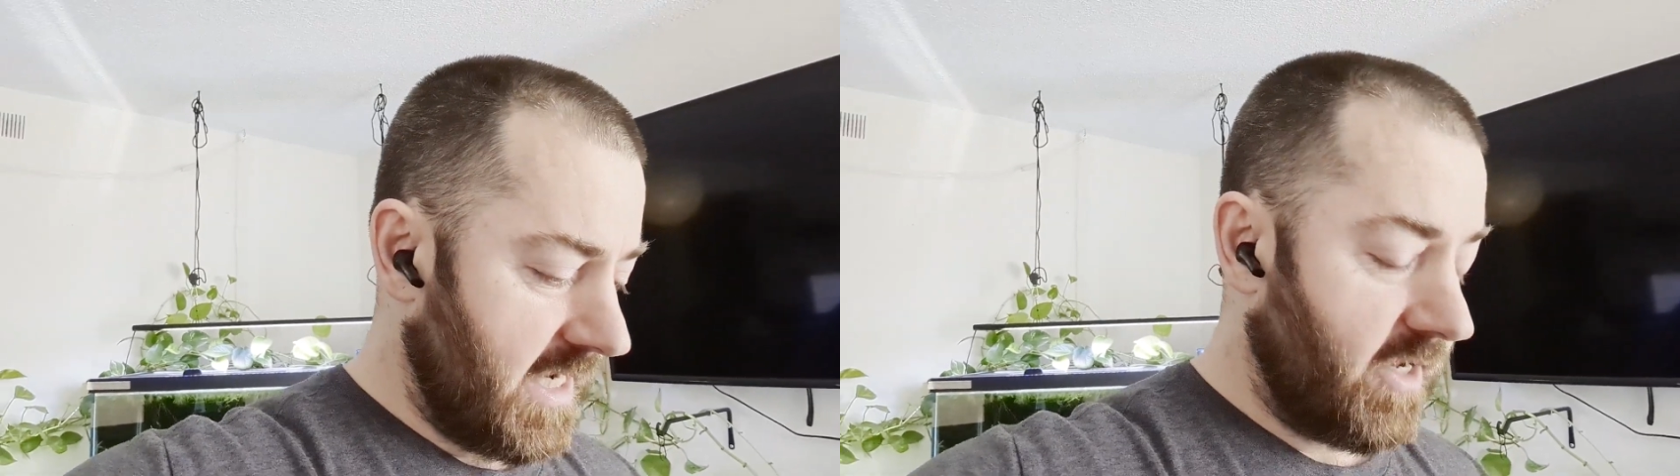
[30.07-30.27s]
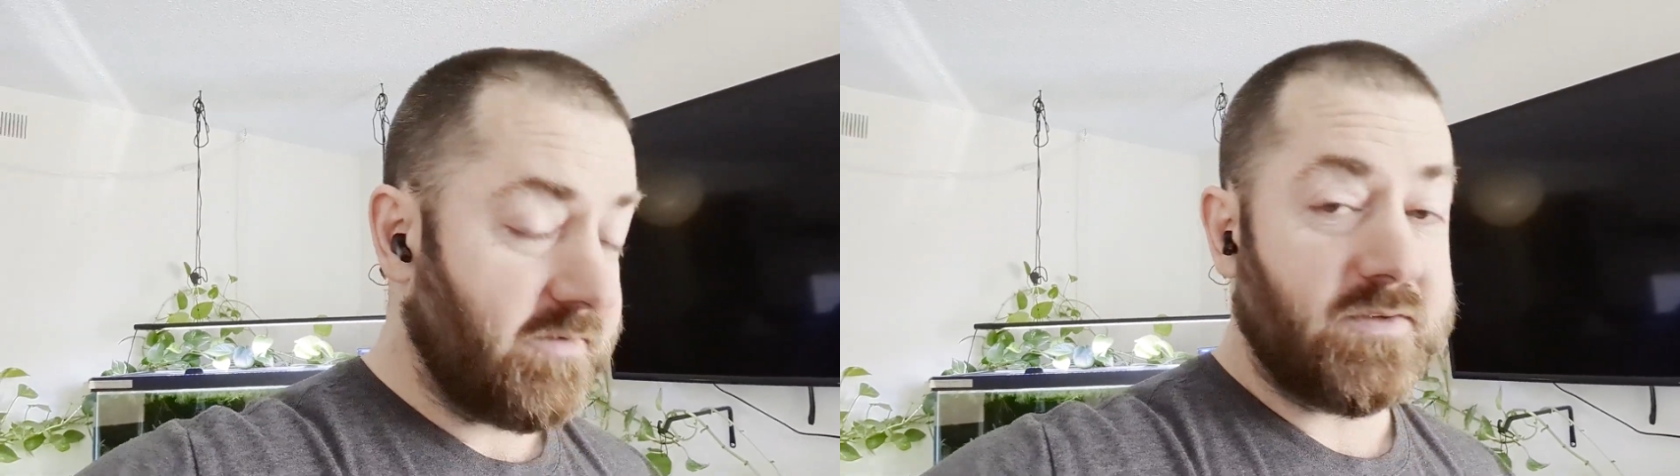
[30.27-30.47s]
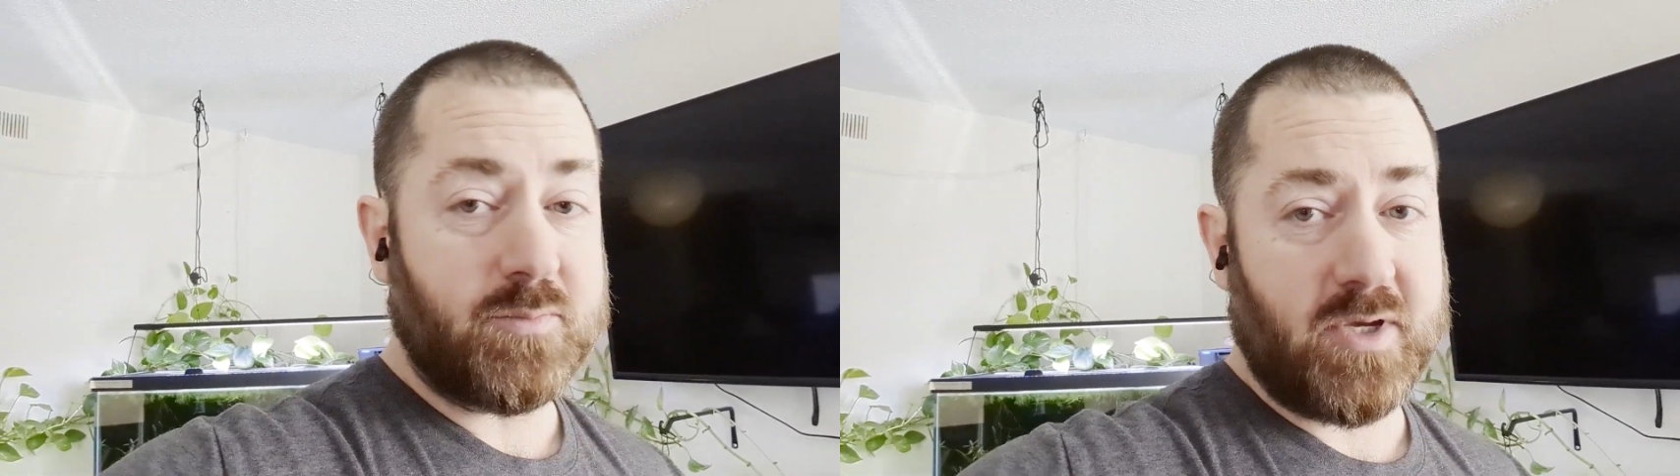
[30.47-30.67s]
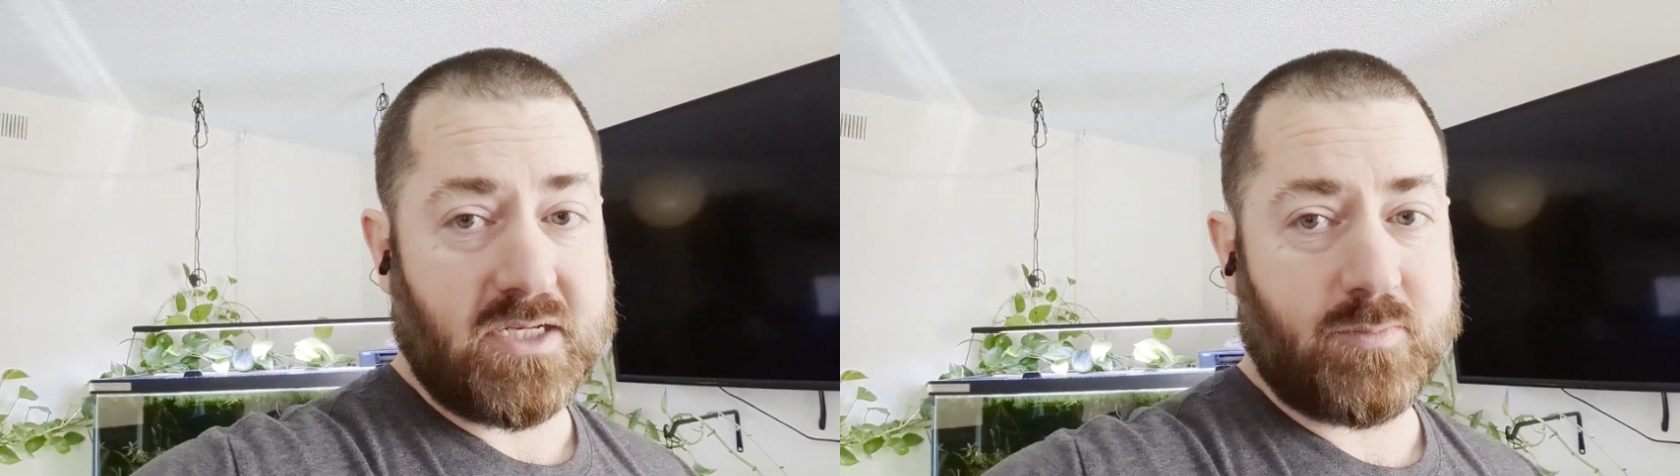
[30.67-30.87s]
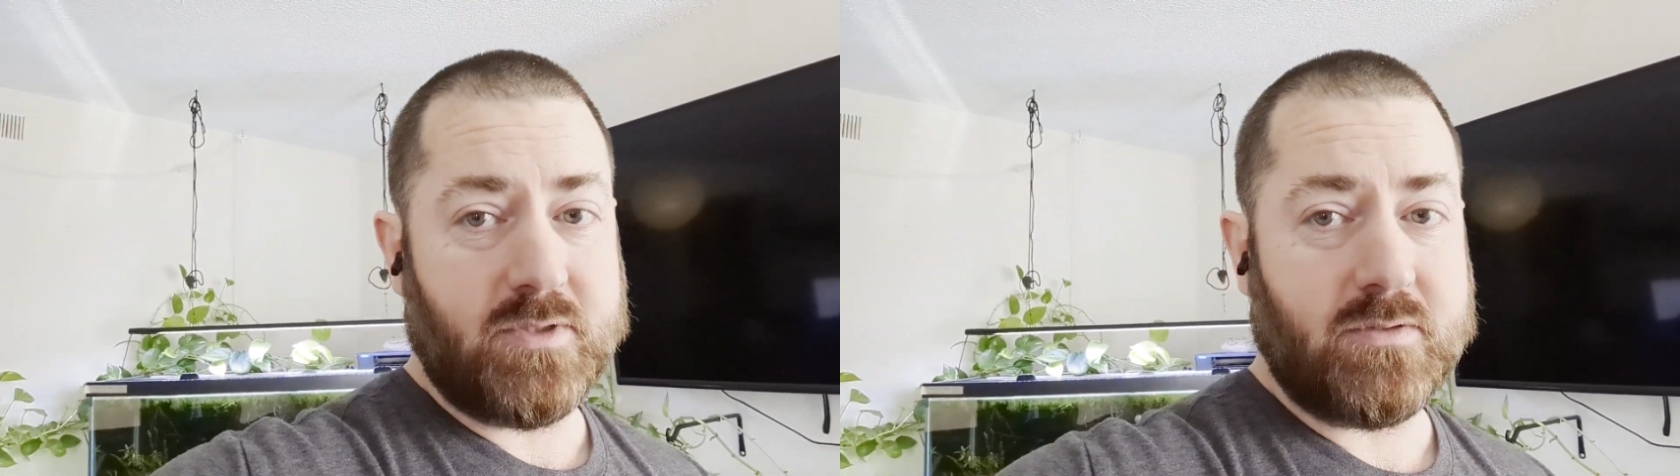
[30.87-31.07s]
out of his
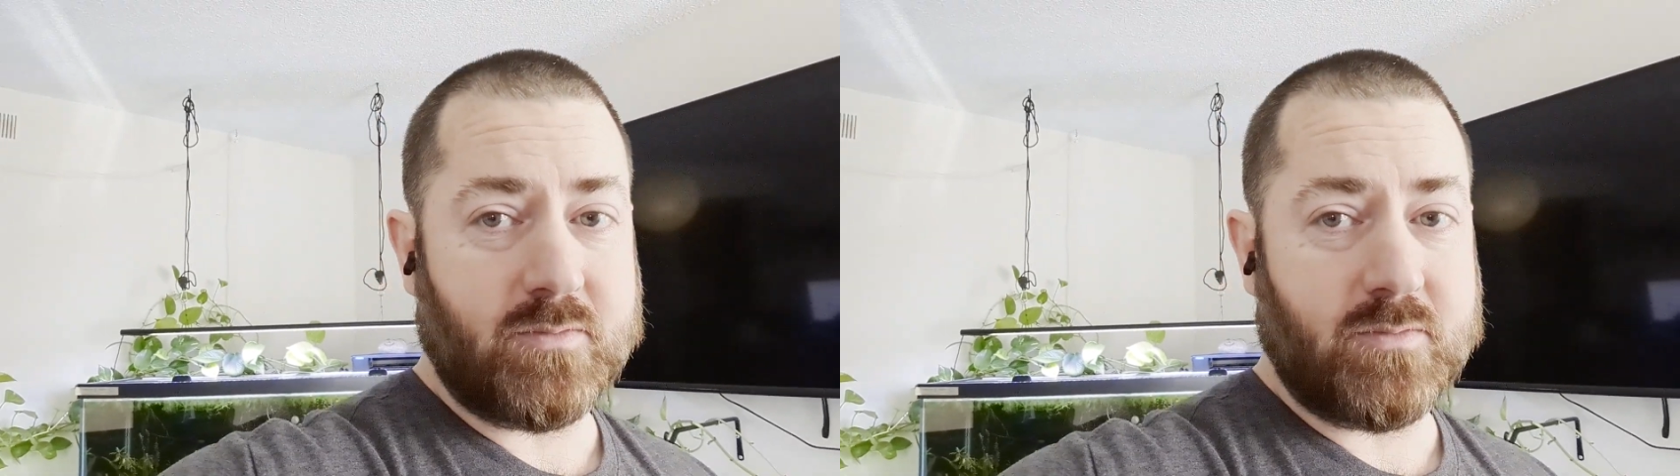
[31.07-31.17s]
basement,